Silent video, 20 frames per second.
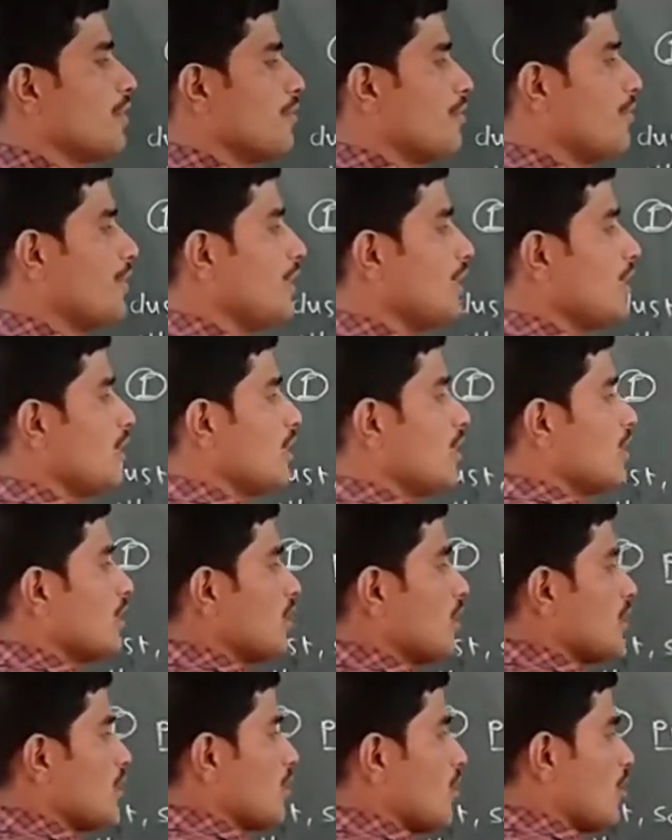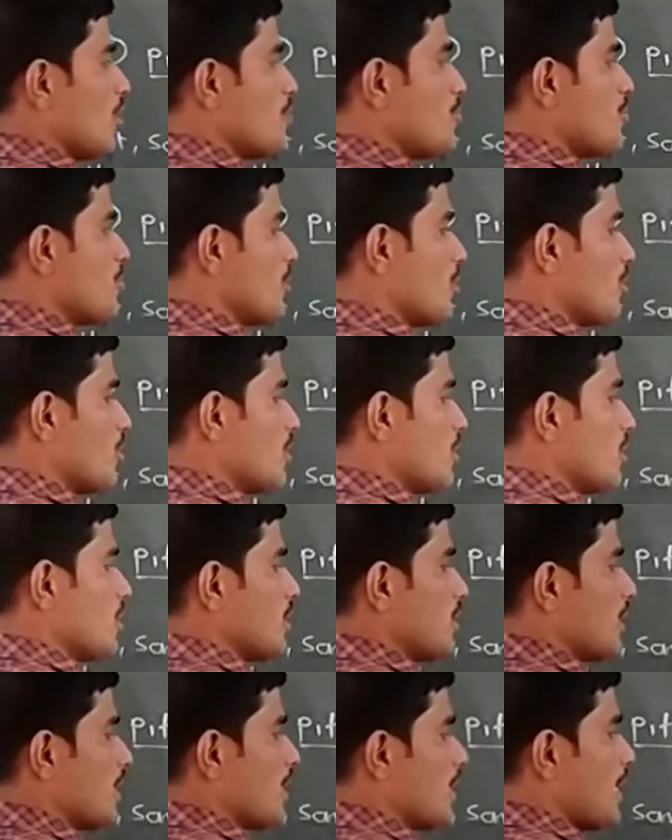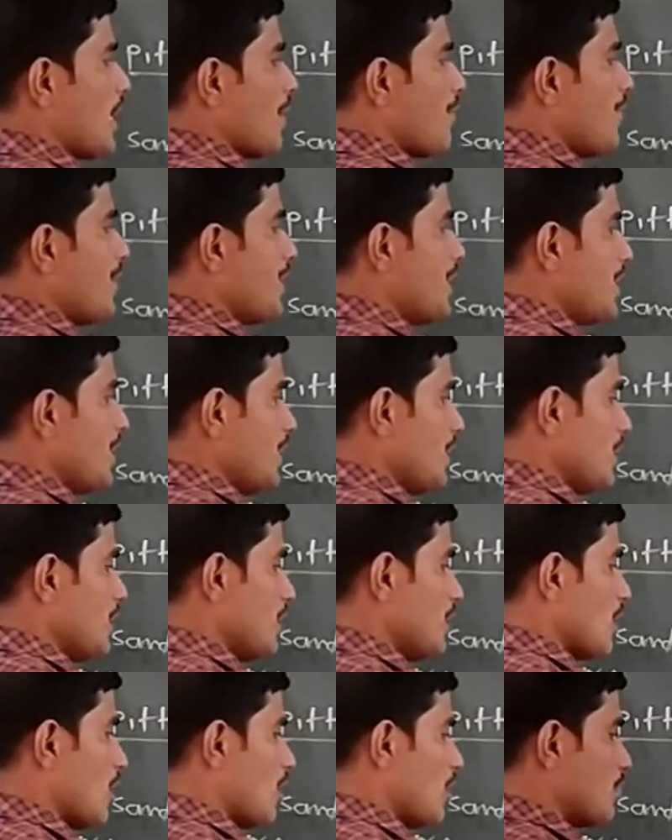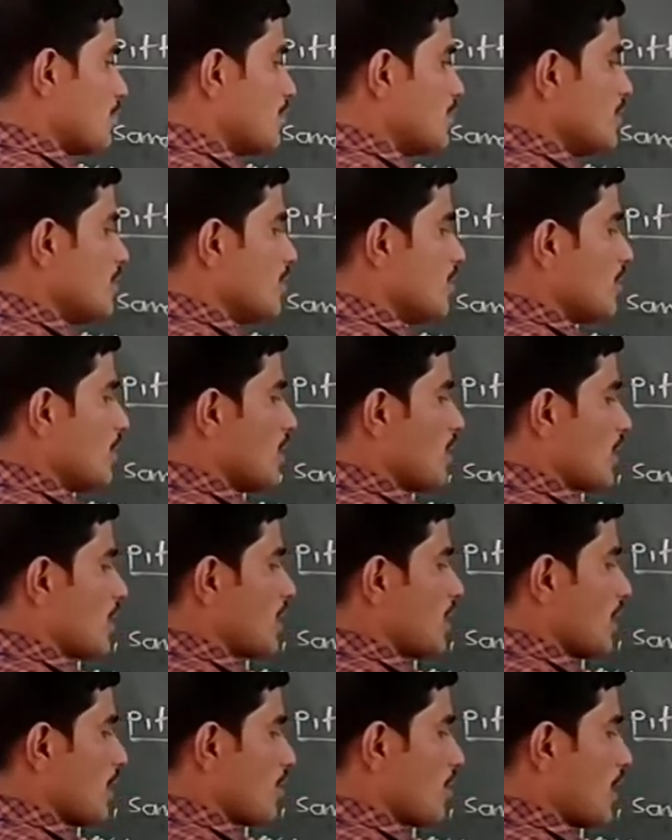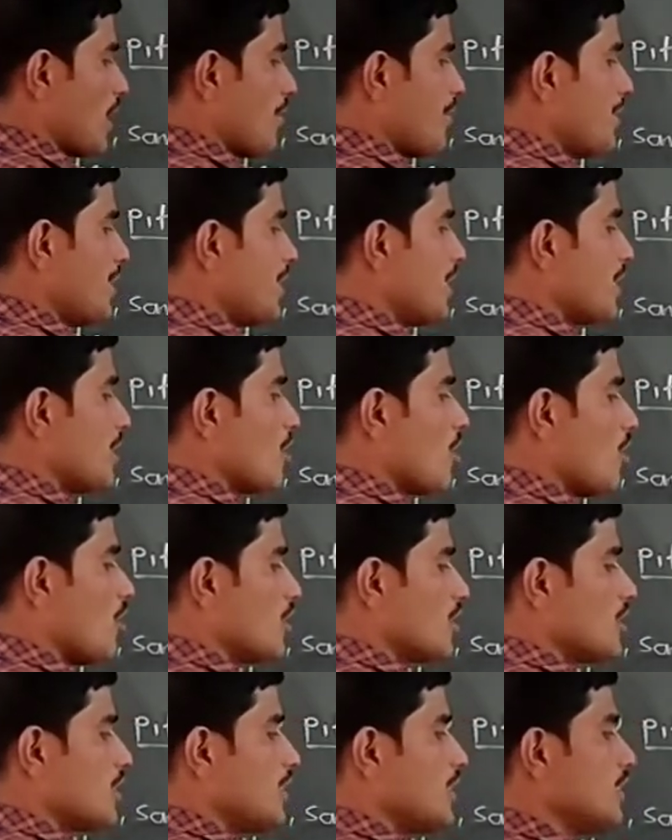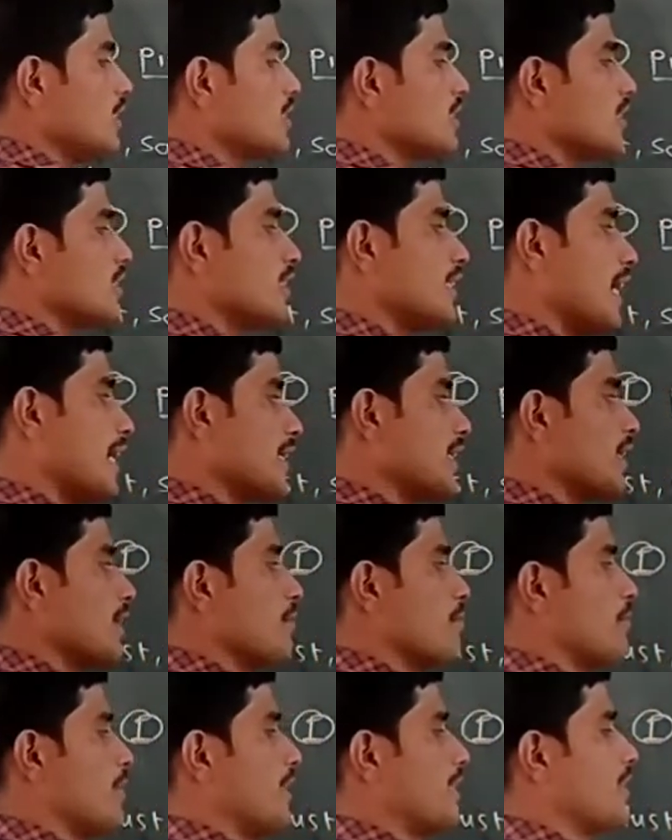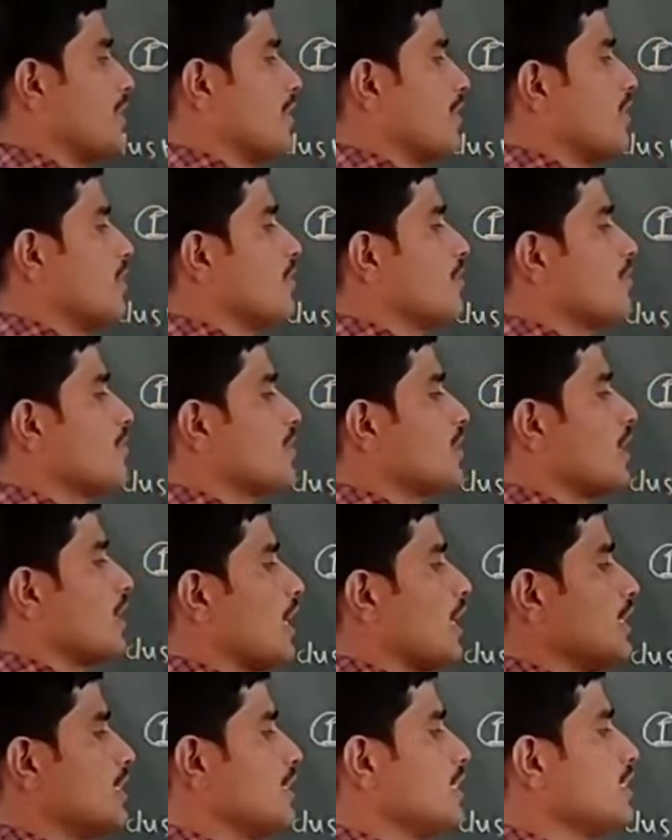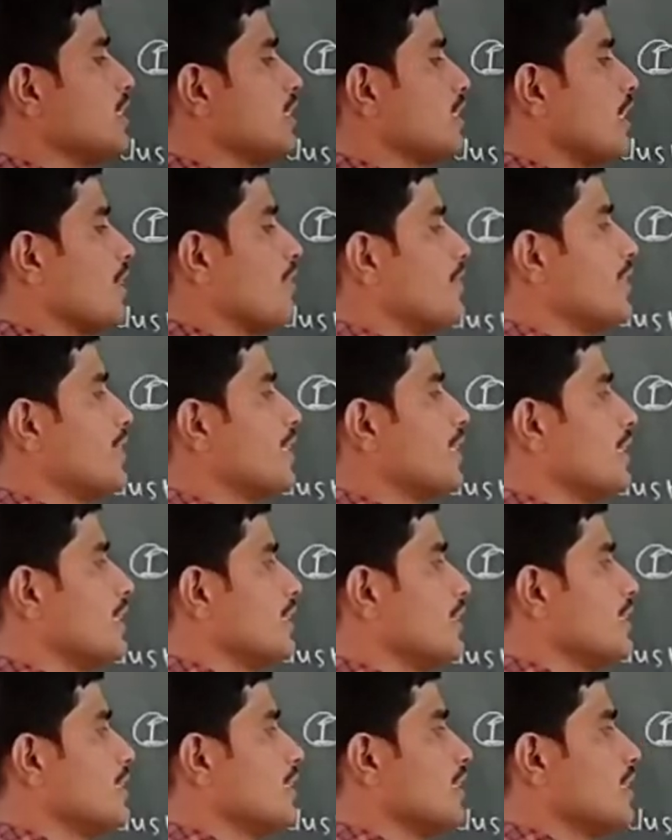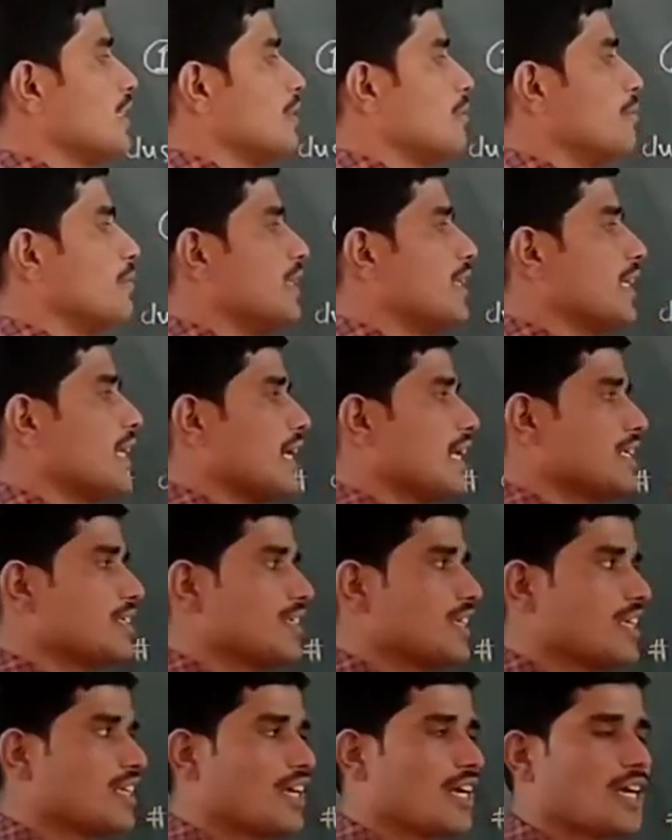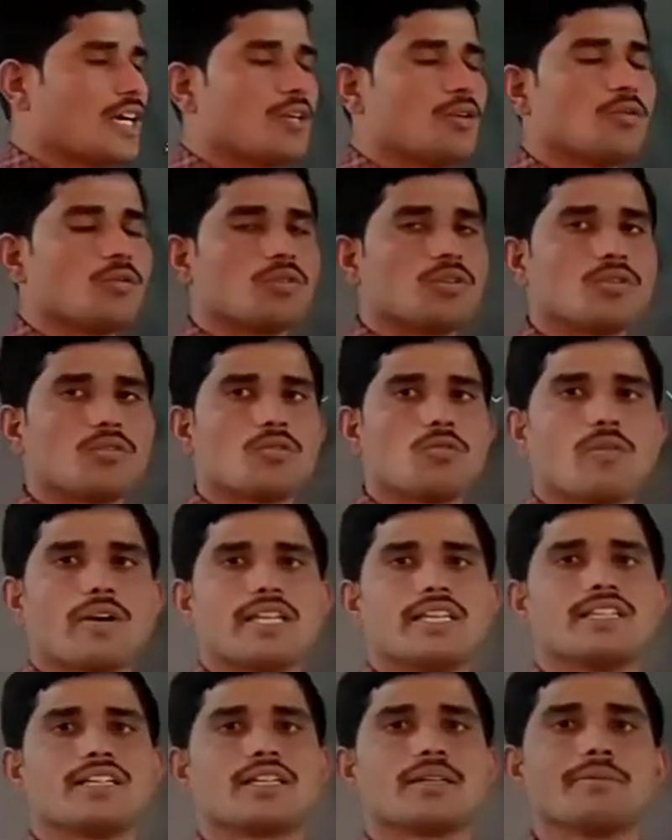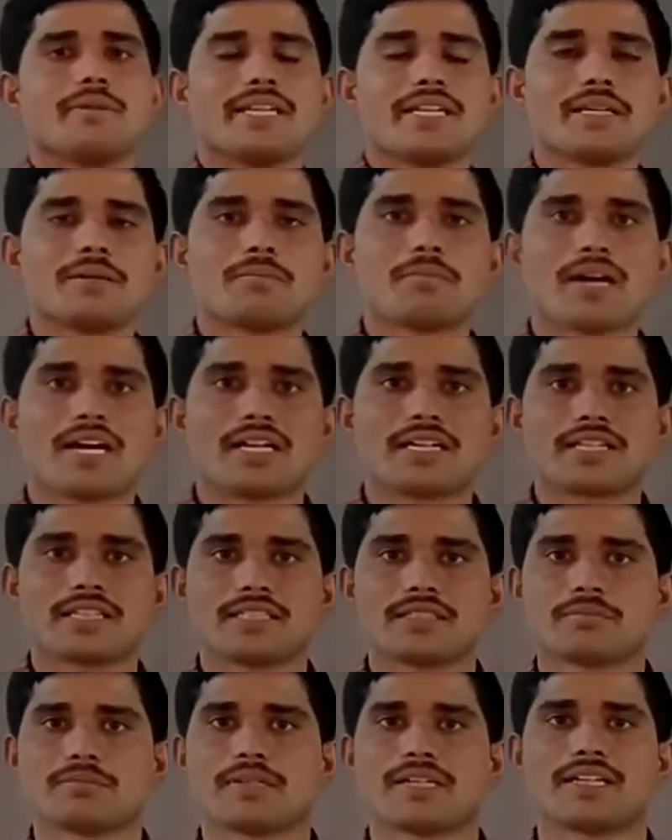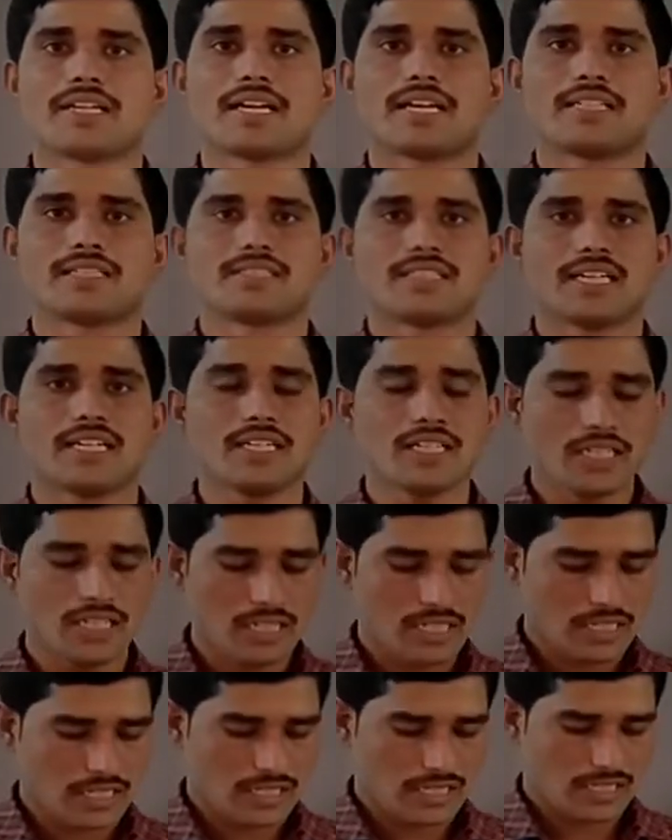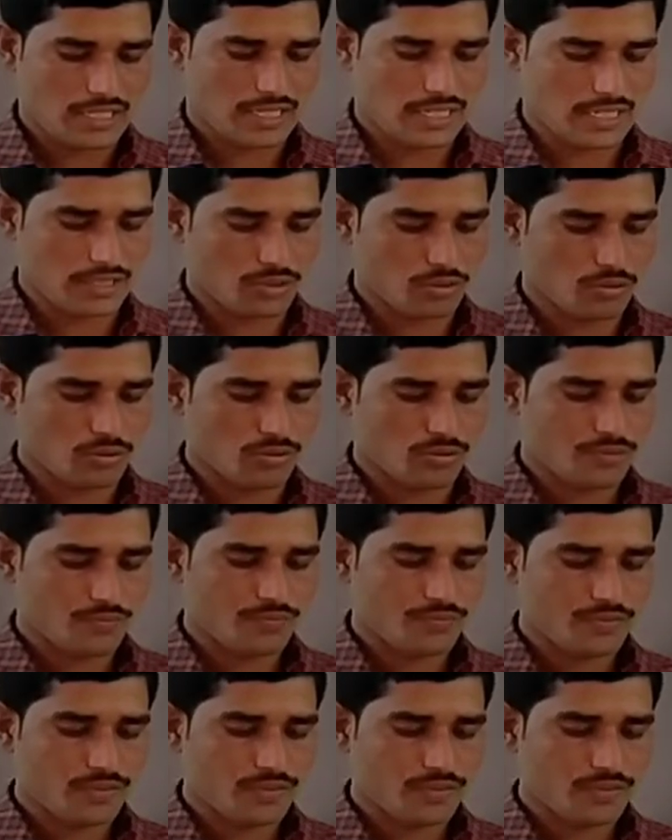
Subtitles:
We observe the cavity of a cavity on that metal, and this cavity made as an anode, while the remaining part is made as an cathode,